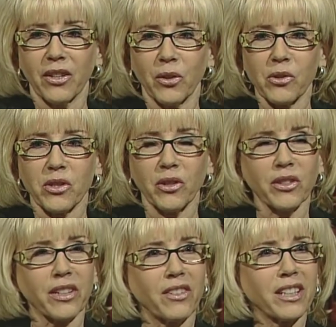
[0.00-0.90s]
they're still
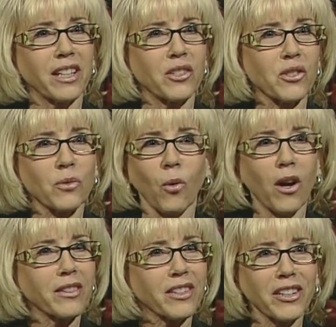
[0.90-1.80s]
living. They just
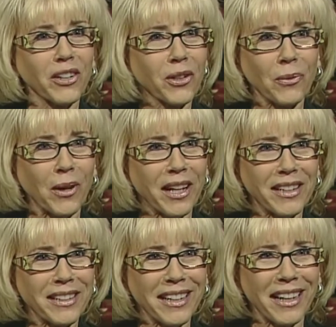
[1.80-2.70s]
walked the color
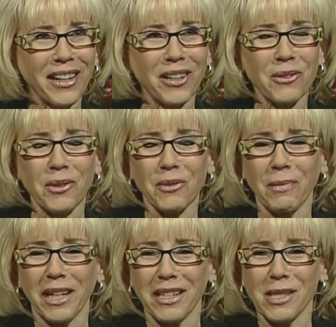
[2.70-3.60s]
run uh,
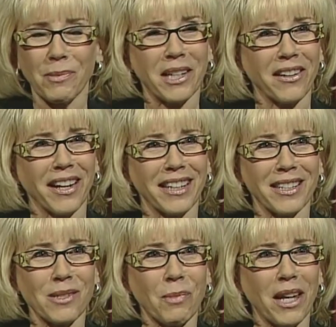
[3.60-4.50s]
with my husband and I
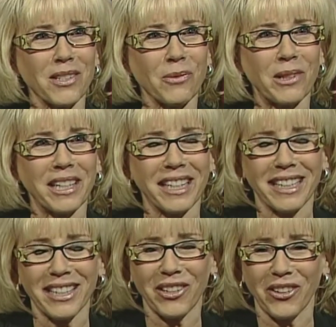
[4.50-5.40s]
this past
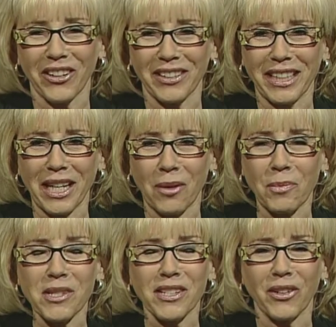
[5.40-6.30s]
weekend here on
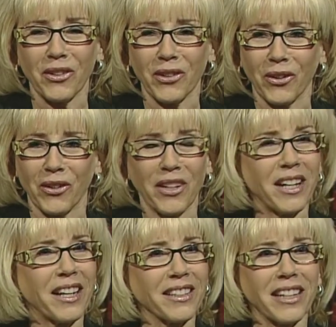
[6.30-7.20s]
campus. They're in their
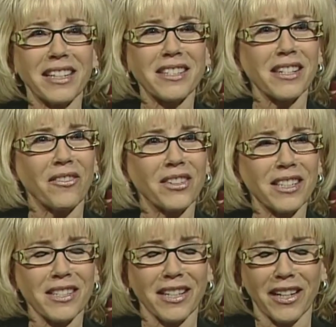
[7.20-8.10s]
late
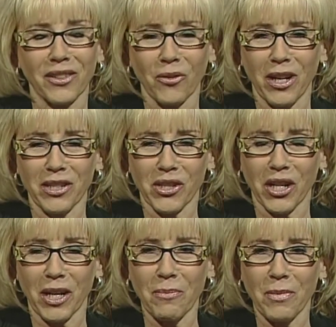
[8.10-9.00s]
70s and in great
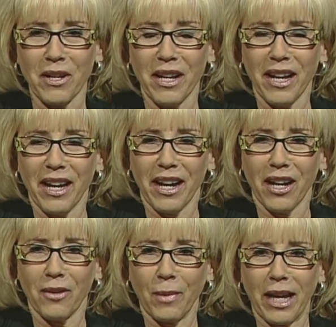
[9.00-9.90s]
shape.
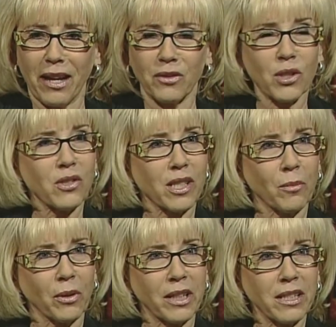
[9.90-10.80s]
Um, I have two
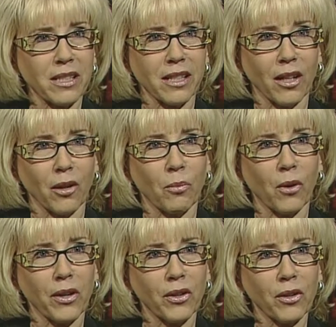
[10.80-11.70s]
siblings, uh,
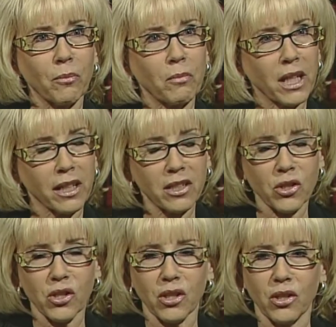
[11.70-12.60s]
brother
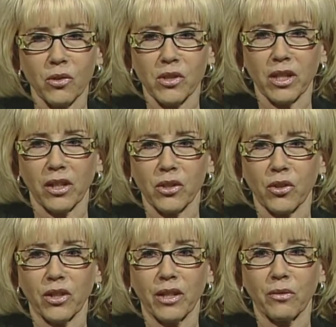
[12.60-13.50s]
Mitch, who's an
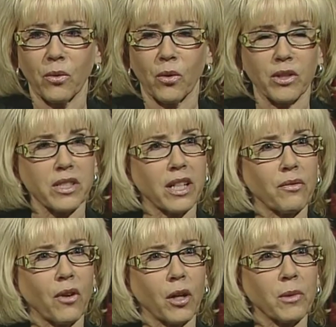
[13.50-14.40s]
attorney for
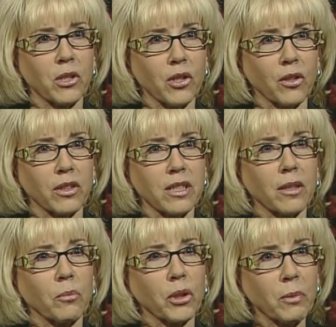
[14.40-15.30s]
State Farm
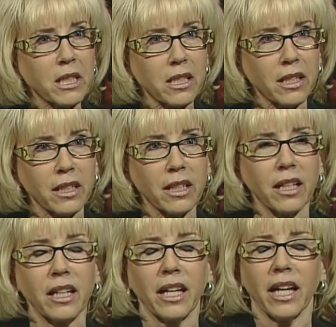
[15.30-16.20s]
Insurance in Bloomington,
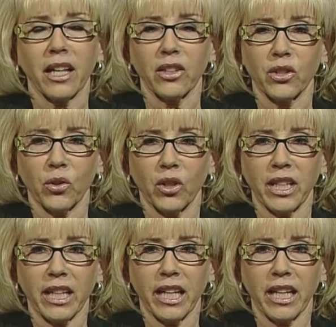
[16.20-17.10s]

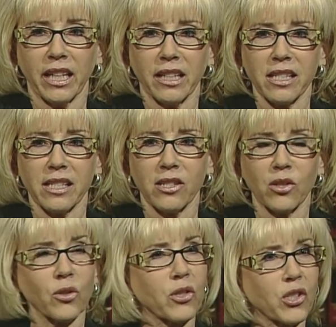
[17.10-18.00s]
Illinois, and a
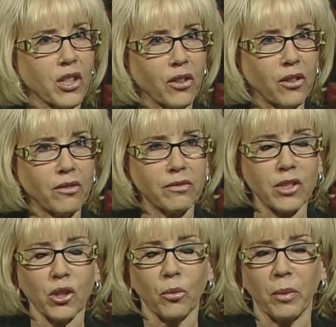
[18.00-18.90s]
sister Jill,
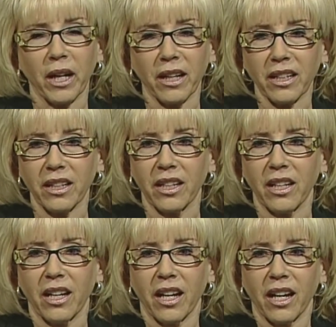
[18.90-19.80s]
Jill Beck,
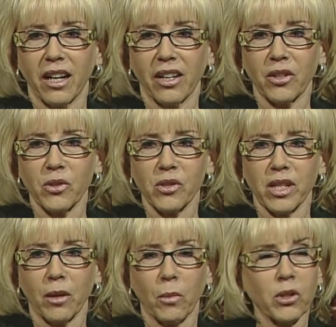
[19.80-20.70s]
uh,
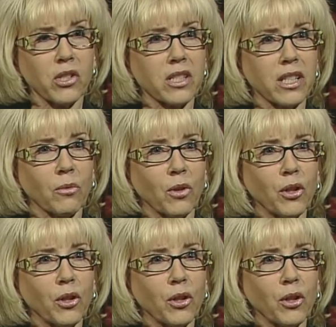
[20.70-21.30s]
who's an emergency